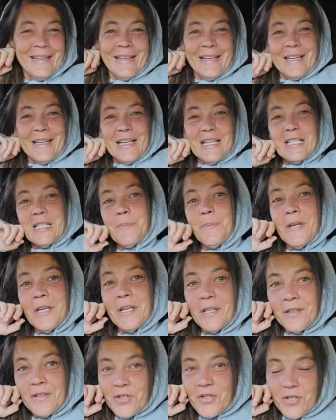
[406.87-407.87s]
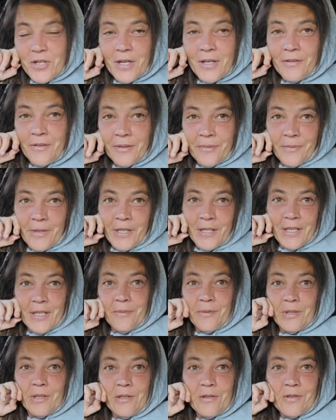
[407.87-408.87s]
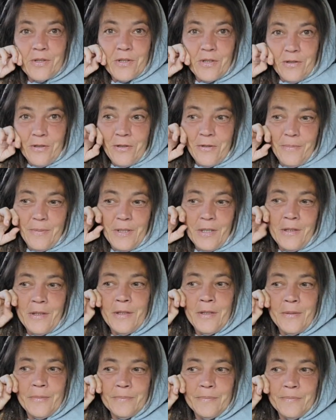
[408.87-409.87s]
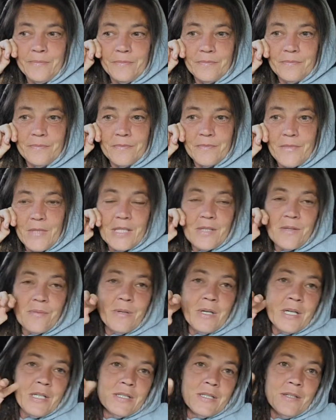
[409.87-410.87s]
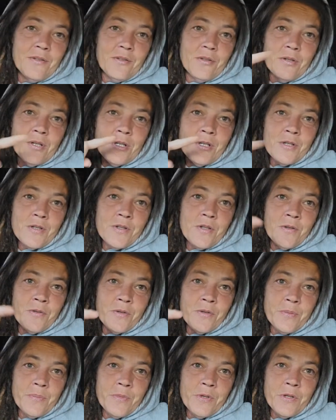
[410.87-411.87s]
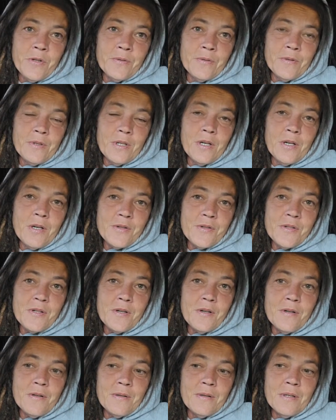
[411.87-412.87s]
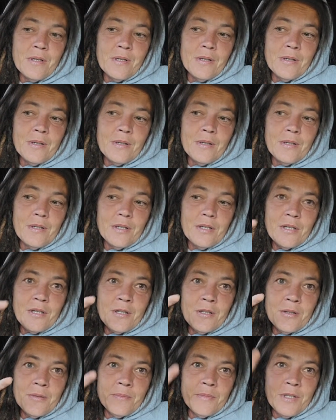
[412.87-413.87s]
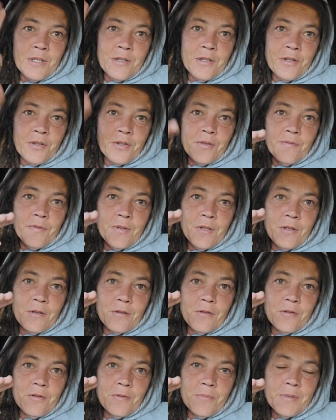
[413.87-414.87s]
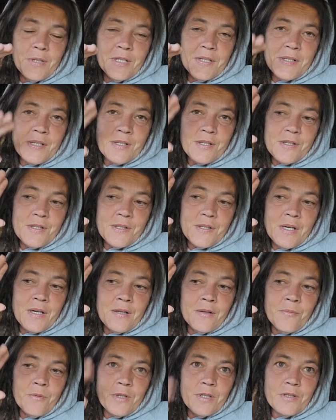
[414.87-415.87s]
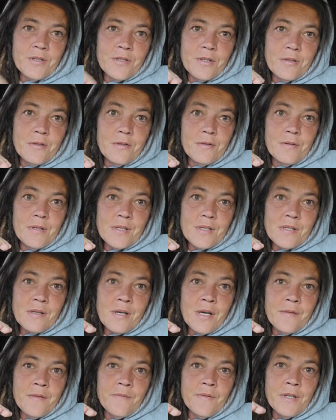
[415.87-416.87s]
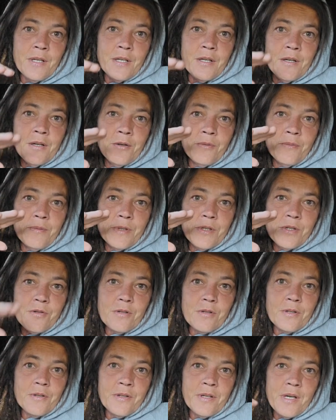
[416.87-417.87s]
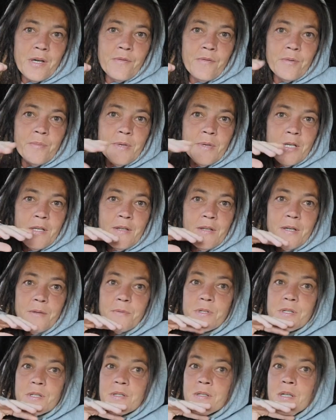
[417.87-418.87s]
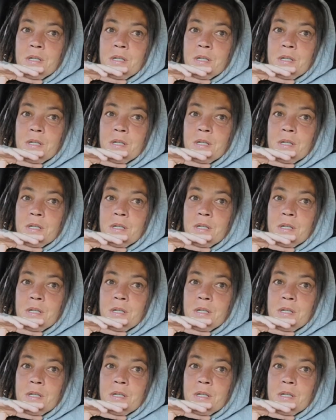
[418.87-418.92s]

And speaking of struggling right now with YouTube, that's why I did the horizontal mode also, and not the vertical, because I just kind of wanted to do this live video with strictly everybody that was